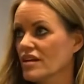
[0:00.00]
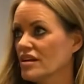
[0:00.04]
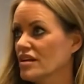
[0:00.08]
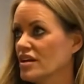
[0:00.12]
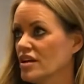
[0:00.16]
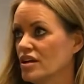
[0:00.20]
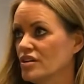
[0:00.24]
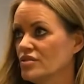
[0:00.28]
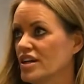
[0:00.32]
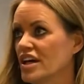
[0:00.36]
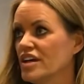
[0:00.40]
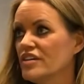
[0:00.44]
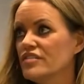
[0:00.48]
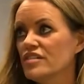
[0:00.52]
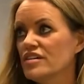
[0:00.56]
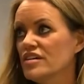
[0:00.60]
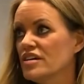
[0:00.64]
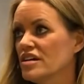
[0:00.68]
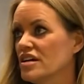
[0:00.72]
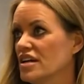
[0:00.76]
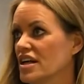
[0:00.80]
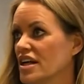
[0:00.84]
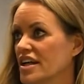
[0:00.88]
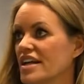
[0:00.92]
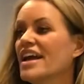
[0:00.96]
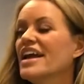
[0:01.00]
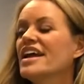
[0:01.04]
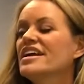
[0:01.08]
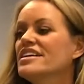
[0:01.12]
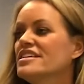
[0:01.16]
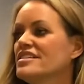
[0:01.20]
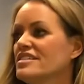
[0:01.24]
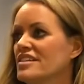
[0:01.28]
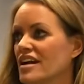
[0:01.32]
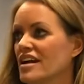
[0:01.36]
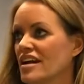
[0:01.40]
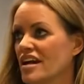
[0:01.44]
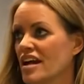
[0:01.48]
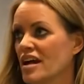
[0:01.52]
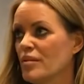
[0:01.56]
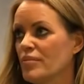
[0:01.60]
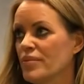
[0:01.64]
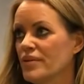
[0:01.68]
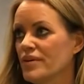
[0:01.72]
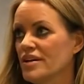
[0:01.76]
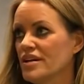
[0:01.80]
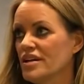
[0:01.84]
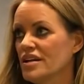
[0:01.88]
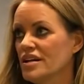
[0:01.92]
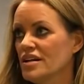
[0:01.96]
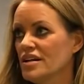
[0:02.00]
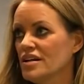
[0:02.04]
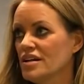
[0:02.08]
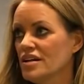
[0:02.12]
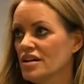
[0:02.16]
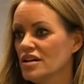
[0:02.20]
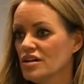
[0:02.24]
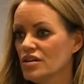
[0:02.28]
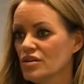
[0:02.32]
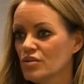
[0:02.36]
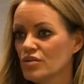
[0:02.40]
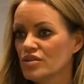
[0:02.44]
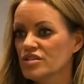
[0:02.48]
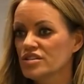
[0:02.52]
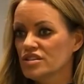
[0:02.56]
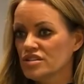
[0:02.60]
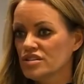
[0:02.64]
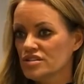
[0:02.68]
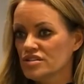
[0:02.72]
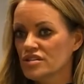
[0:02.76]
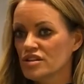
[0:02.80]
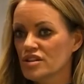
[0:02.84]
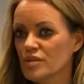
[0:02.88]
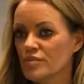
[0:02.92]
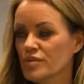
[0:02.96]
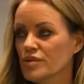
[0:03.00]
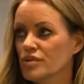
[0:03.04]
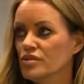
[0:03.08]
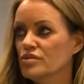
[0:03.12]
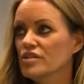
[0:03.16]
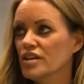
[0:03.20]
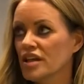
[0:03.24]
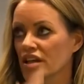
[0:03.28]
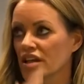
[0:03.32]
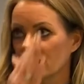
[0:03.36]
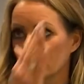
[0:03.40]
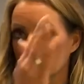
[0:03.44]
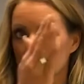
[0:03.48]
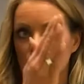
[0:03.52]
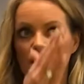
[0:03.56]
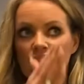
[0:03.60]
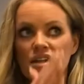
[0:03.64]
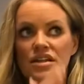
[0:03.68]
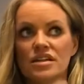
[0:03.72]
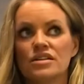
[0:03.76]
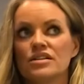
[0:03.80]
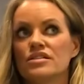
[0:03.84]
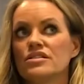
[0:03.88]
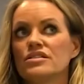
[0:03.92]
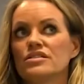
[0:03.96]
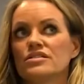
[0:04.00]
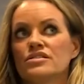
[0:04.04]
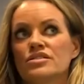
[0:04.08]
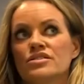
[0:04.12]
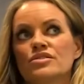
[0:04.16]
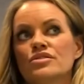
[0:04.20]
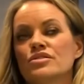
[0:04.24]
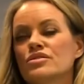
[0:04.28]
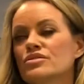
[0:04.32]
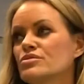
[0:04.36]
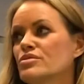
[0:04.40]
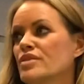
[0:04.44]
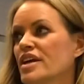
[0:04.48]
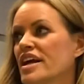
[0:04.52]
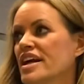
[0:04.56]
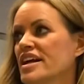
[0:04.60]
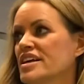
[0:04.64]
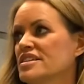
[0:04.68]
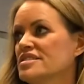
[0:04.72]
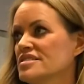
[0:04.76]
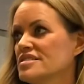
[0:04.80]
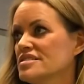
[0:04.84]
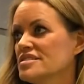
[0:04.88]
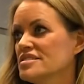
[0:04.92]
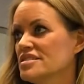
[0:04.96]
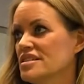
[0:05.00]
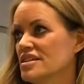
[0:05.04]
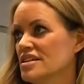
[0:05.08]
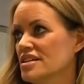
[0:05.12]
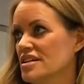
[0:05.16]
never let anything happen or disturb you in your race